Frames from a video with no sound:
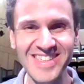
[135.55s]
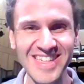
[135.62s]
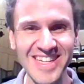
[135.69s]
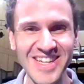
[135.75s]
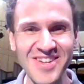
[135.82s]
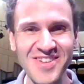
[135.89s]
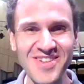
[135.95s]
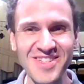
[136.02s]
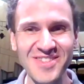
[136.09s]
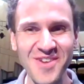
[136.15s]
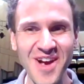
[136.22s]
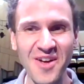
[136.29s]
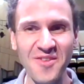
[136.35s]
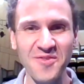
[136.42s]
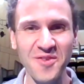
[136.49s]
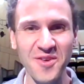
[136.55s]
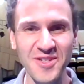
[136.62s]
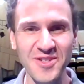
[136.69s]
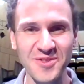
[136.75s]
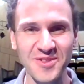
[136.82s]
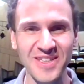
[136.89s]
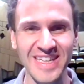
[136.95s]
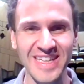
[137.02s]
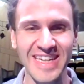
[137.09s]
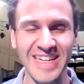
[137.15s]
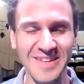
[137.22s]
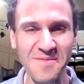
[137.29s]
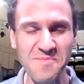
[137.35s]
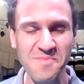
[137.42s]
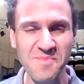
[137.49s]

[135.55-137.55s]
to see you as well, virtually.